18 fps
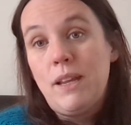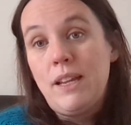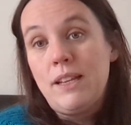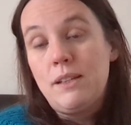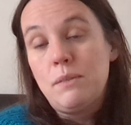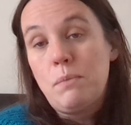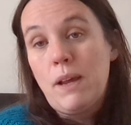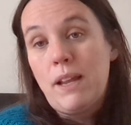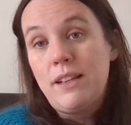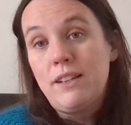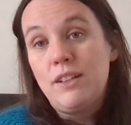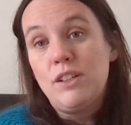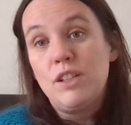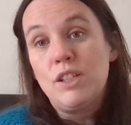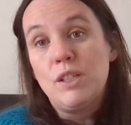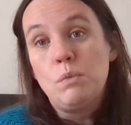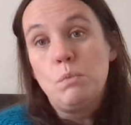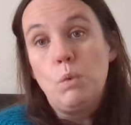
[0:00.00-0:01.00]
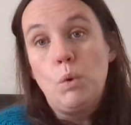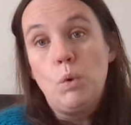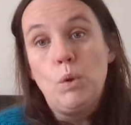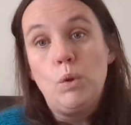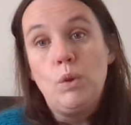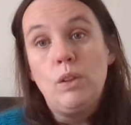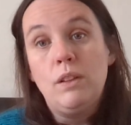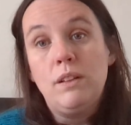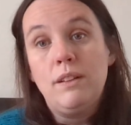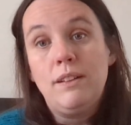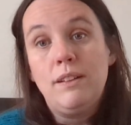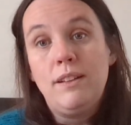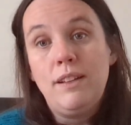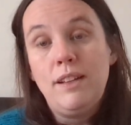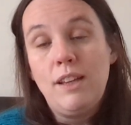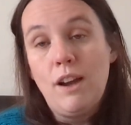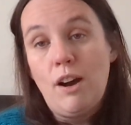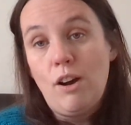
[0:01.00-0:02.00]
independent small
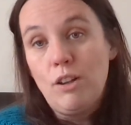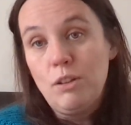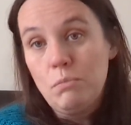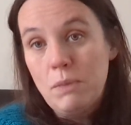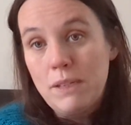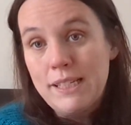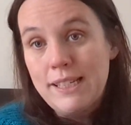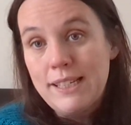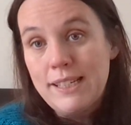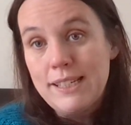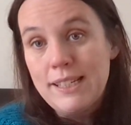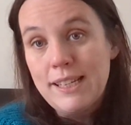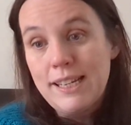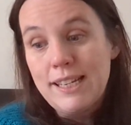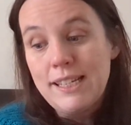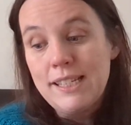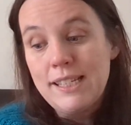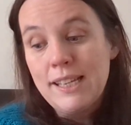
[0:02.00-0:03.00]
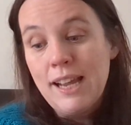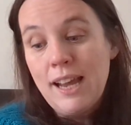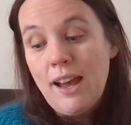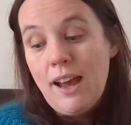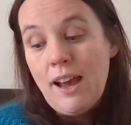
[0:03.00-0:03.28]
yarn businesses